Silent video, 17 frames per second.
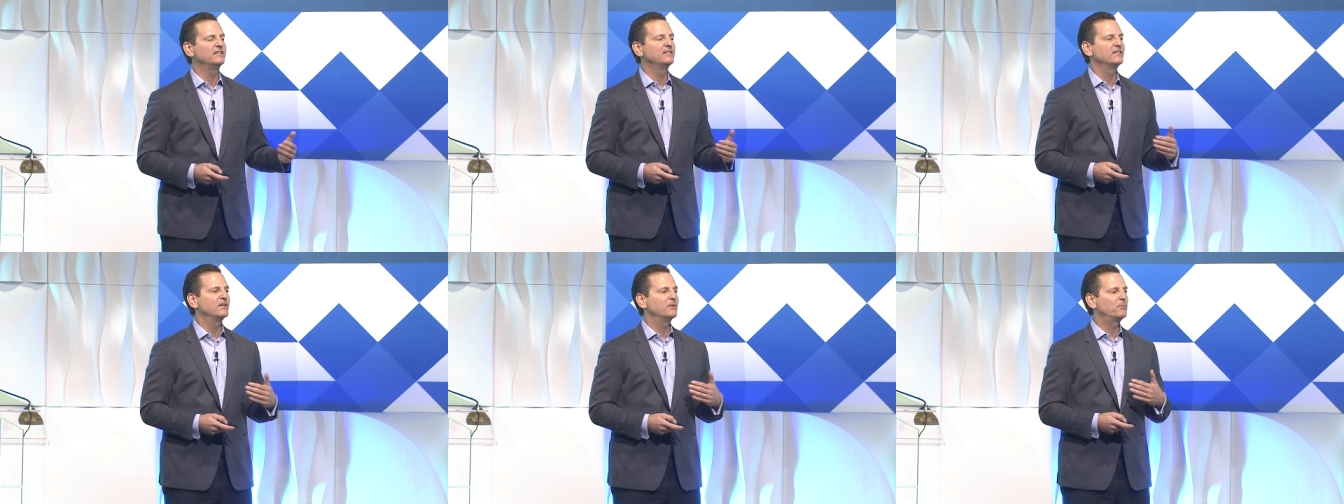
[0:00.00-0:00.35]

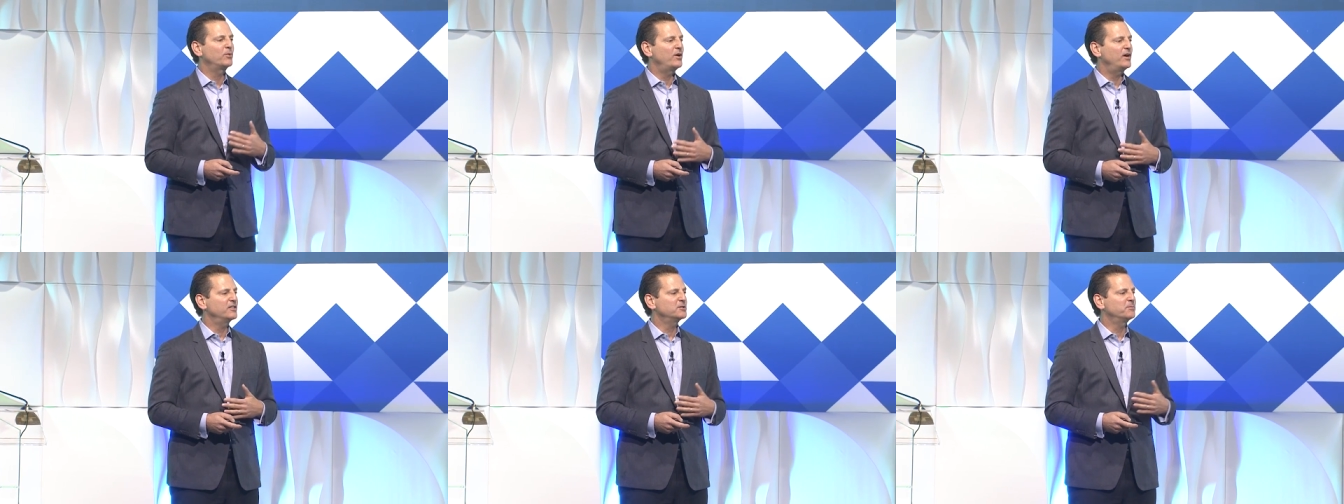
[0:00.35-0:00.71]
the
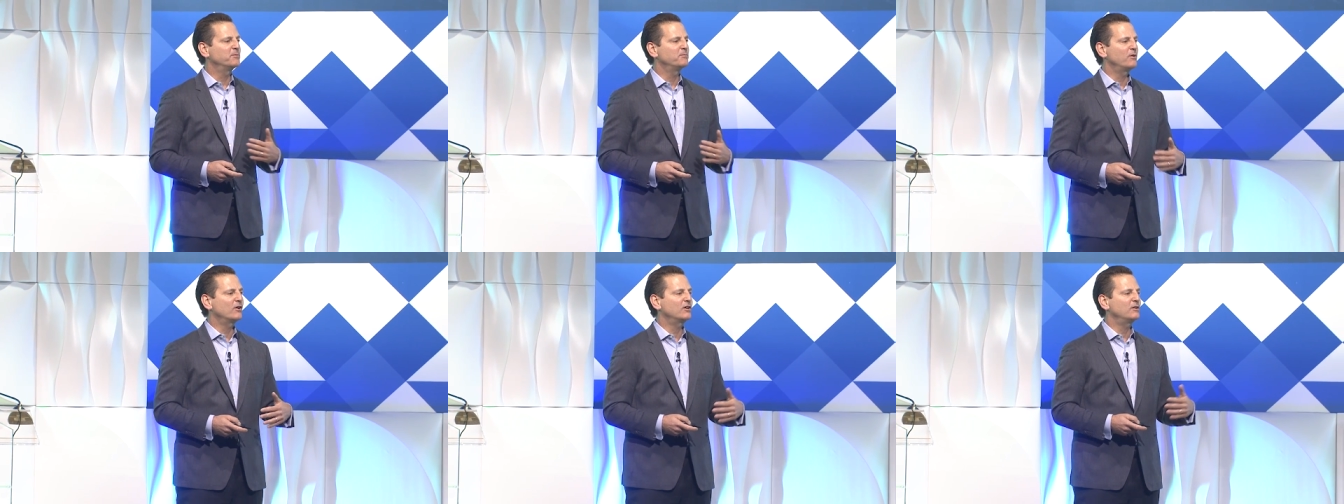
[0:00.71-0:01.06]
Prosper
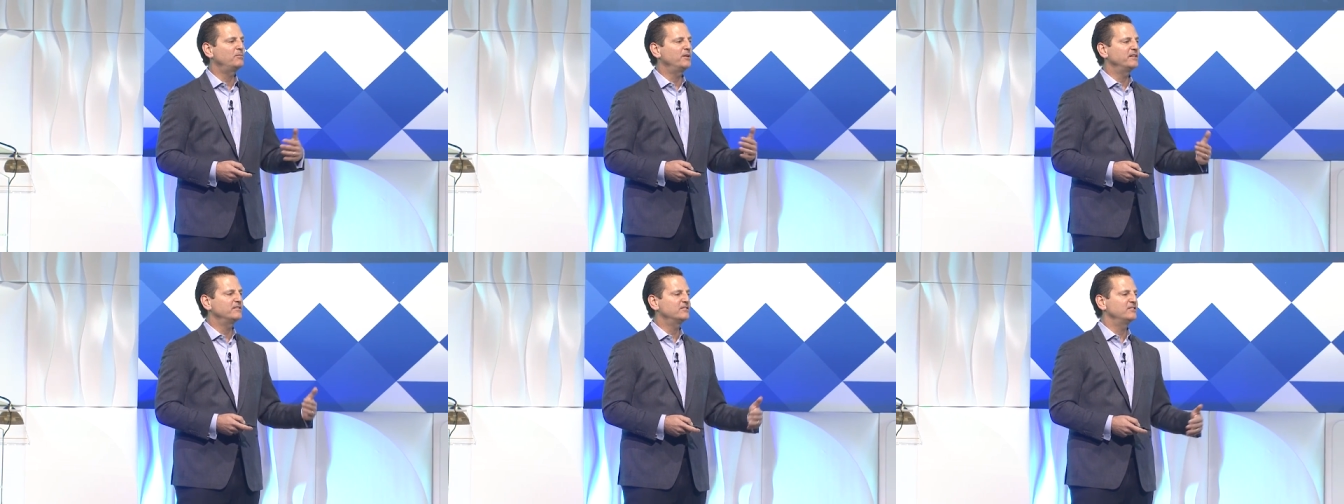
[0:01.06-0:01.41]

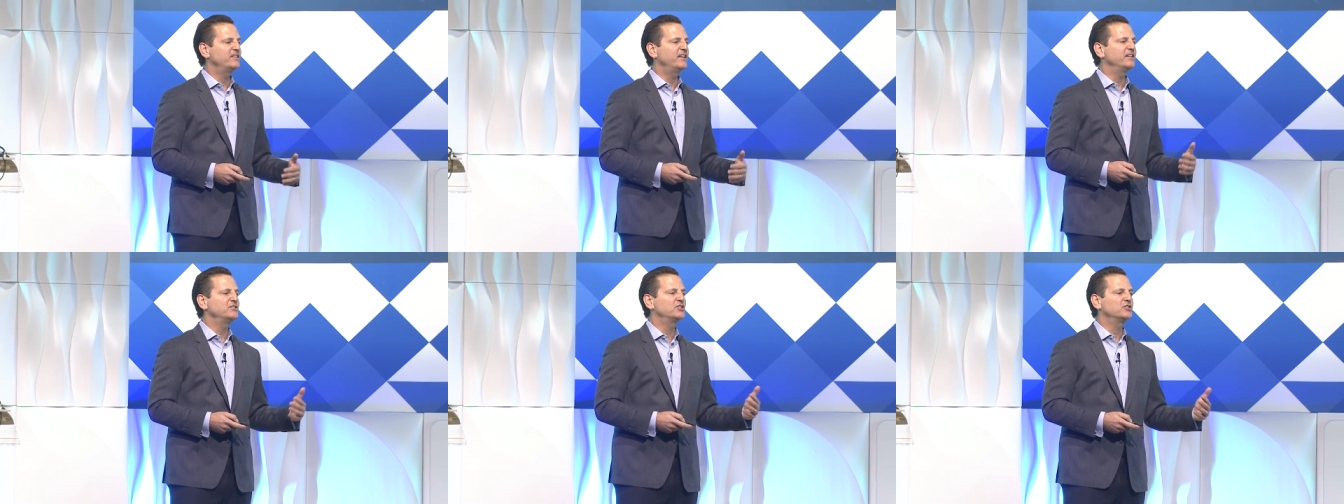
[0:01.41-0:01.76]
Marketplace
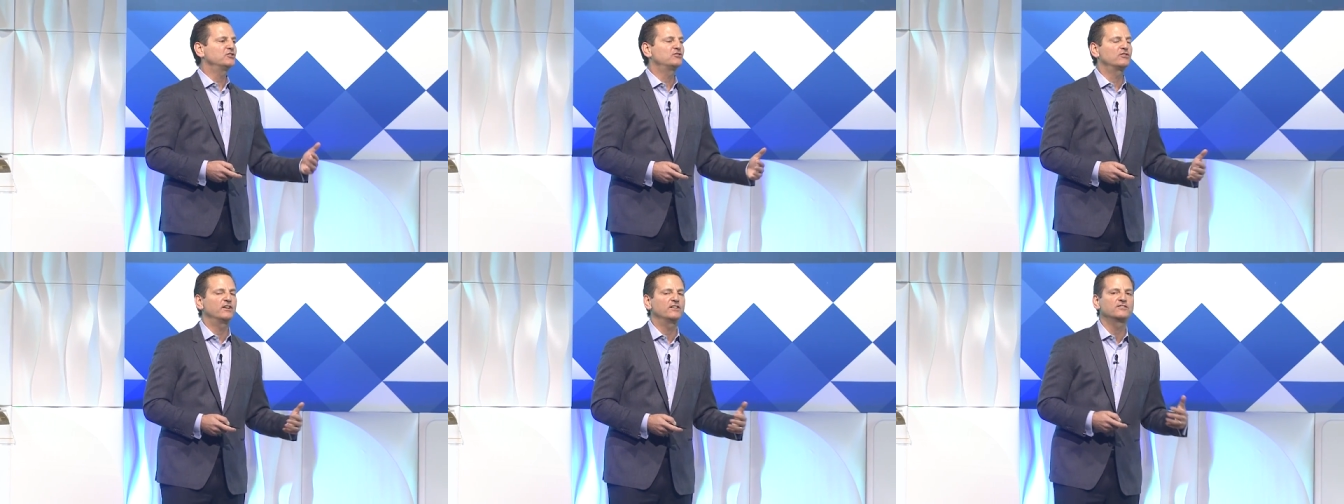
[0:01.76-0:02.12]
Indenture
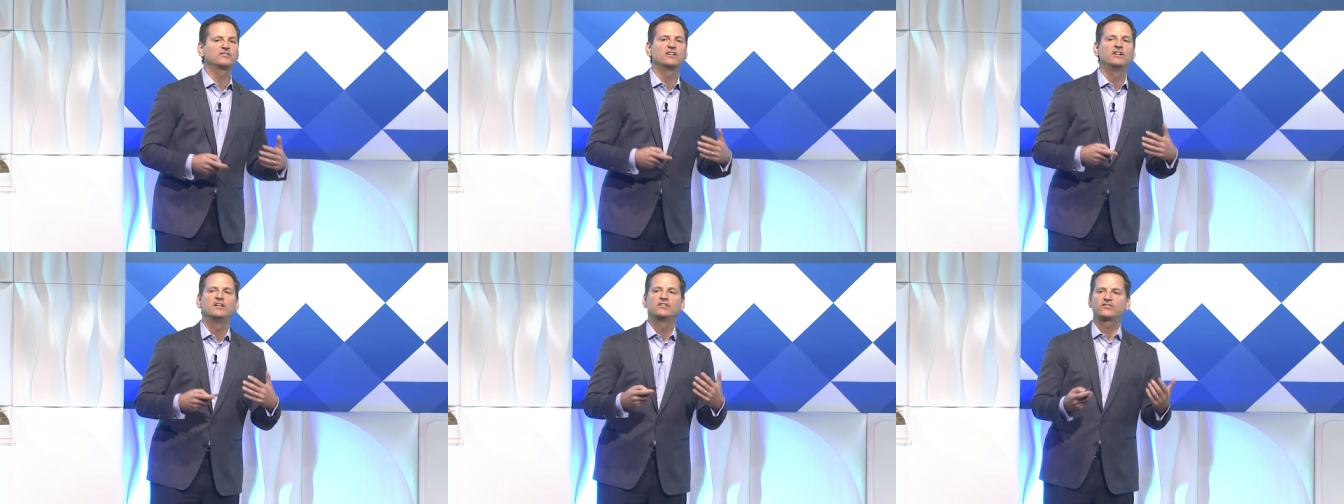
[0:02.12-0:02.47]
Trust
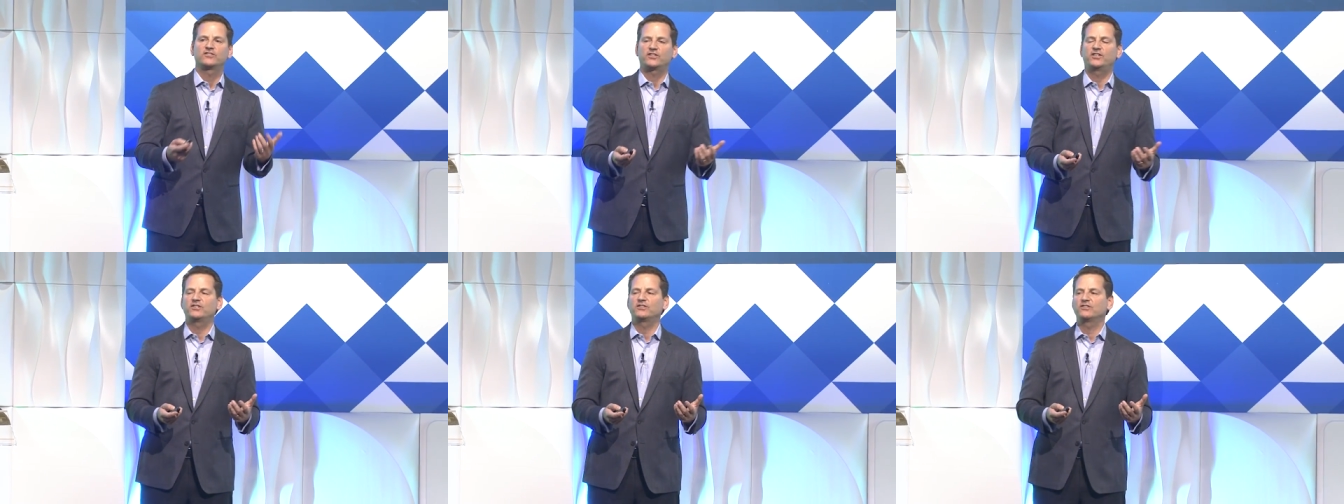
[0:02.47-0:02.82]

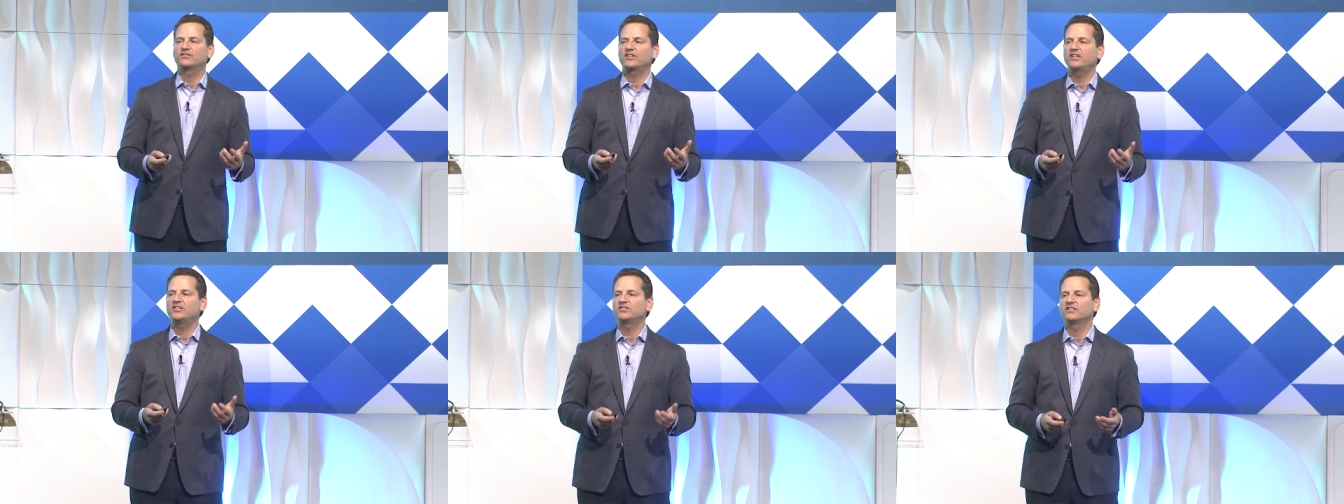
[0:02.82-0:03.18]

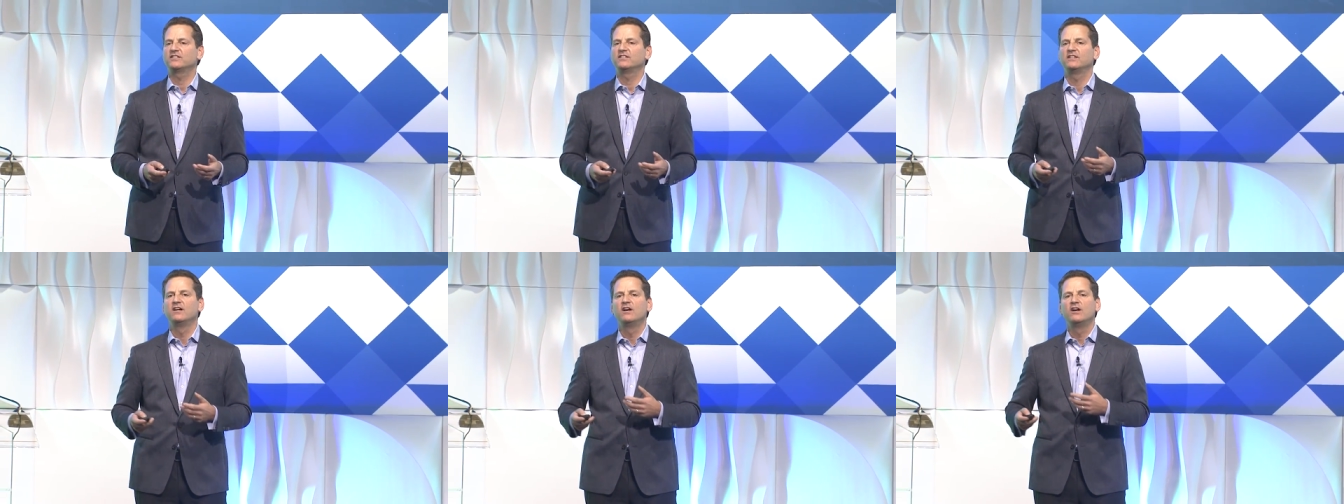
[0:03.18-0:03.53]
securitization